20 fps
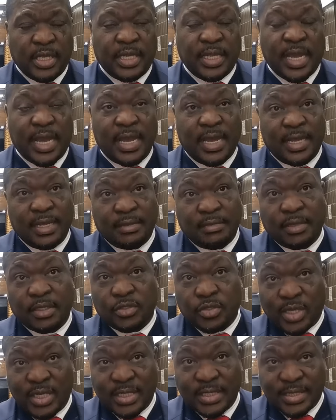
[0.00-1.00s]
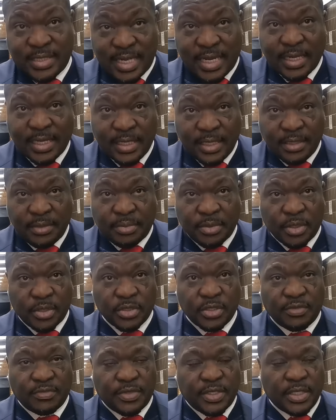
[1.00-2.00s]
they are actually struggling
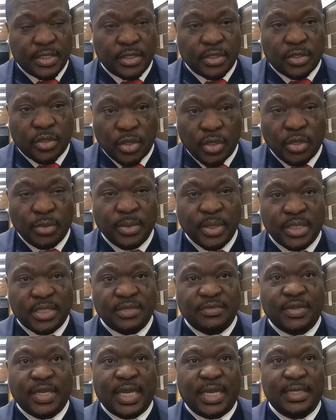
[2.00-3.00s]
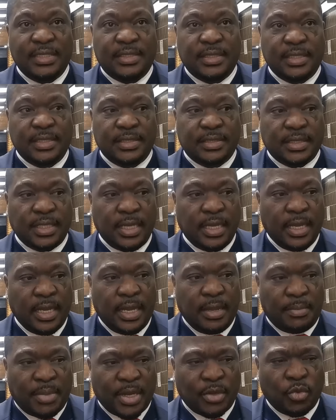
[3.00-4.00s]
because of the economic difficulties.
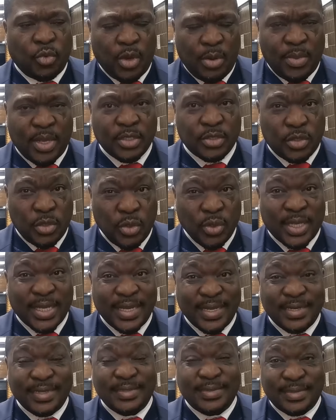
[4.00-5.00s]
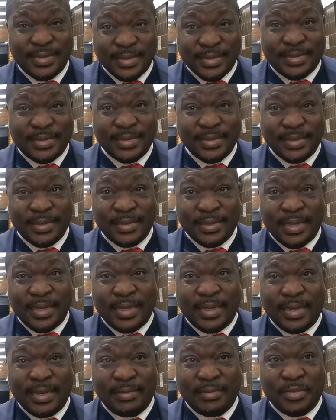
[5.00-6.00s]
But we must look at a city
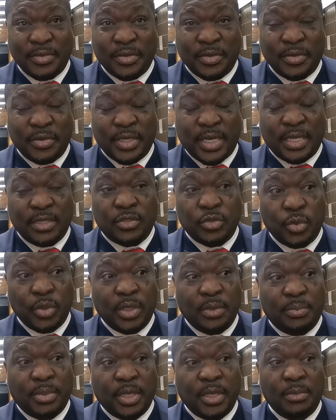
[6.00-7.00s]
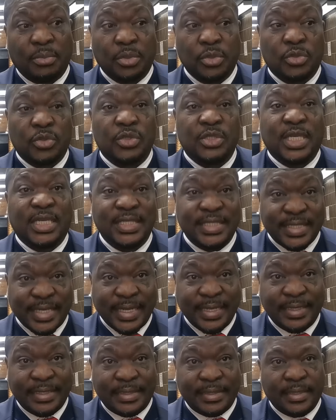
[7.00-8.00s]
that will be able to
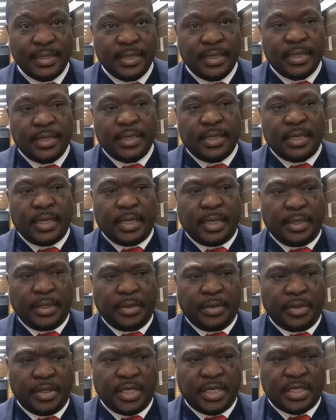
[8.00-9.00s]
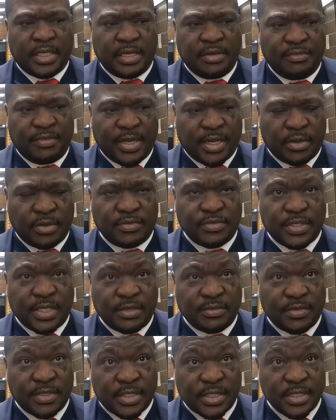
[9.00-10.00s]
sustain the delivery of
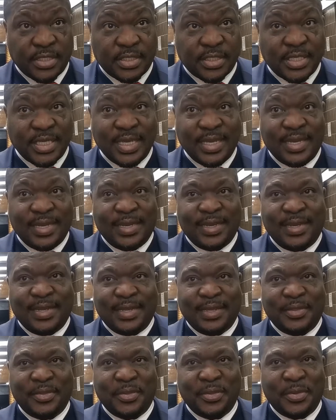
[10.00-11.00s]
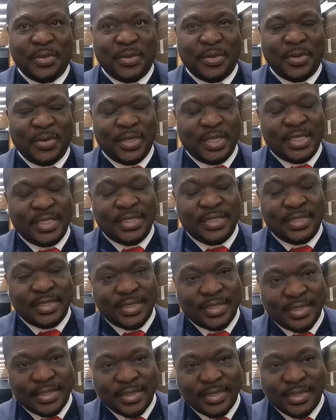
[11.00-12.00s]
services in
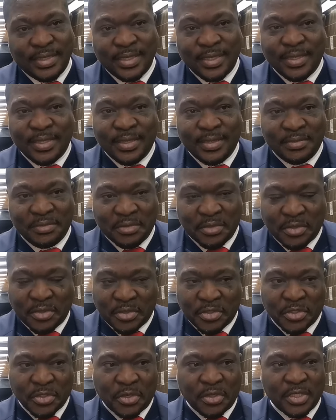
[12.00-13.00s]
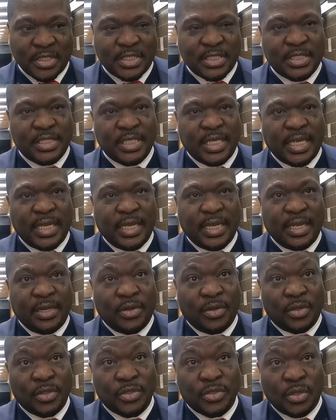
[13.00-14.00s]
the you know, short
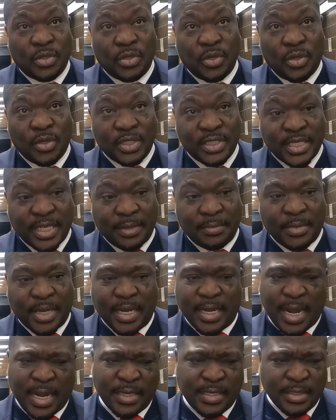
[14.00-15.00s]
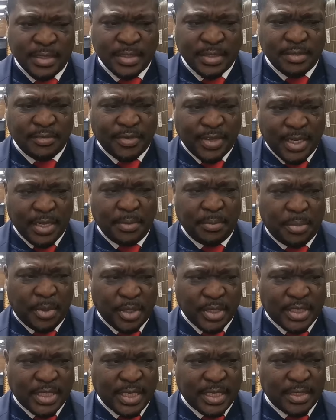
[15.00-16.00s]
and also long term. And that is very
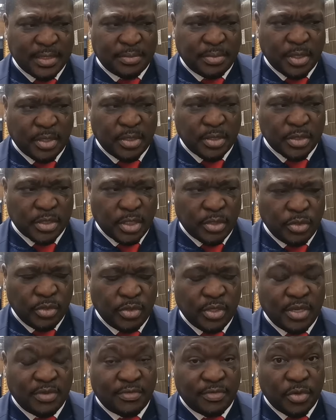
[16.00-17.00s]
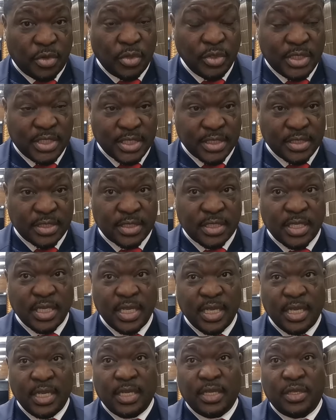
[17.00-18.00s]
important because you'd have noticed,
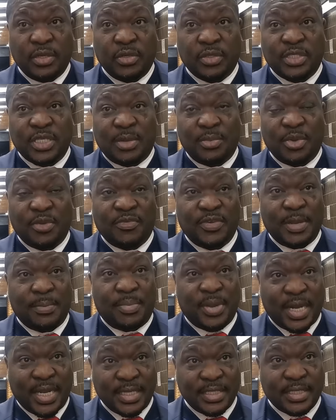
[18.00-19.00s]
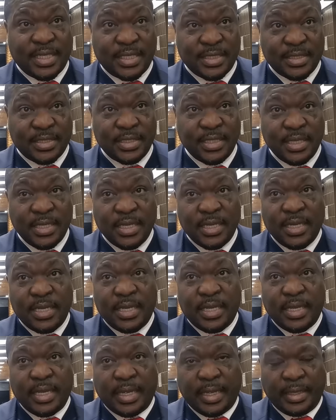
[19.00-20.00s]
you know, some of the pressures,
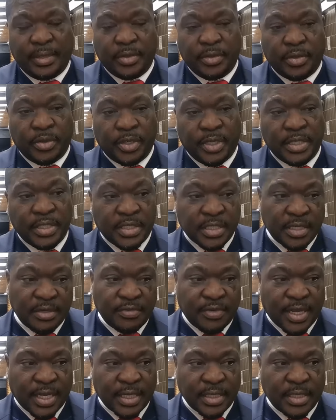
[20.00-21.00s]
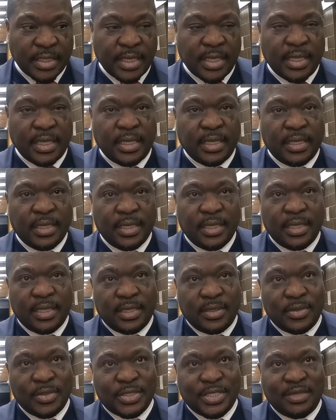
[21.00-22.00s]
you know, in delivering,
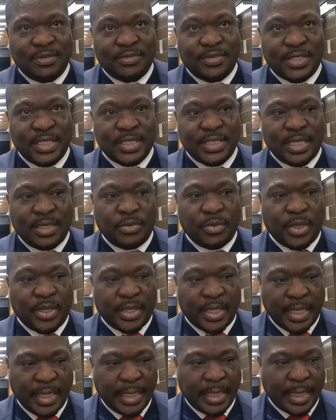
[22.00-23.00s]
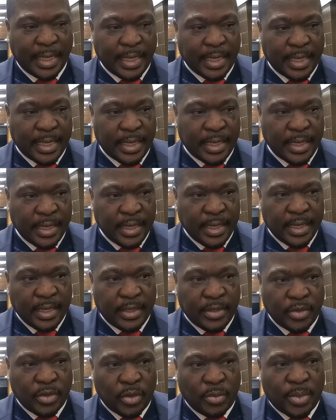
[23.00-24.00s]
you know, services. And we think, you
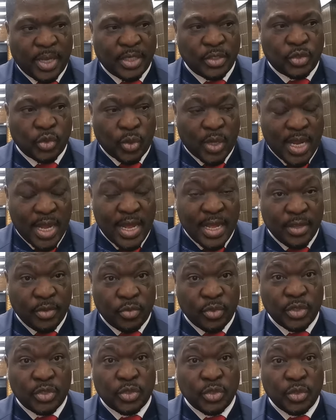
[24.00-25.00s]
know, by July, we